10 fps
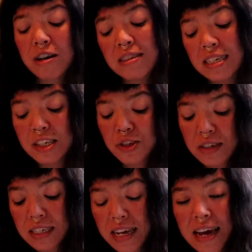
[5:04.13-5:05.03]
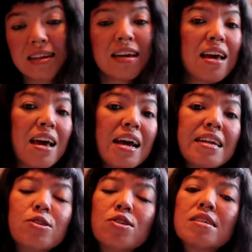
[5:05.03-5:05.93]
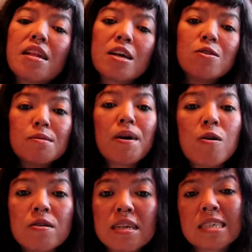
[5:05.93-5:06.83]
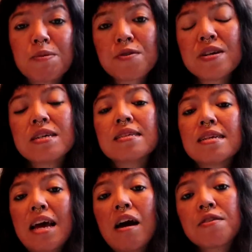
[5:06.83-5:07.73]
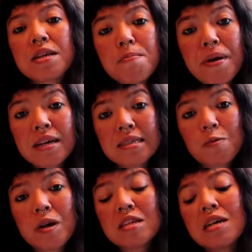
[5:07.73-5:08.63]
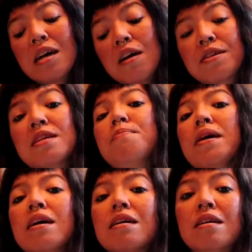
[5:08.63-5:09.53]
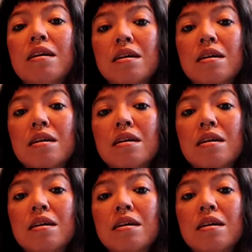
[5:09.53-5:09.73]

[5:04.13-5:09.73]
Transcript: work, then I do it again. And I just like use my own experience that I already make a sweater. I already make,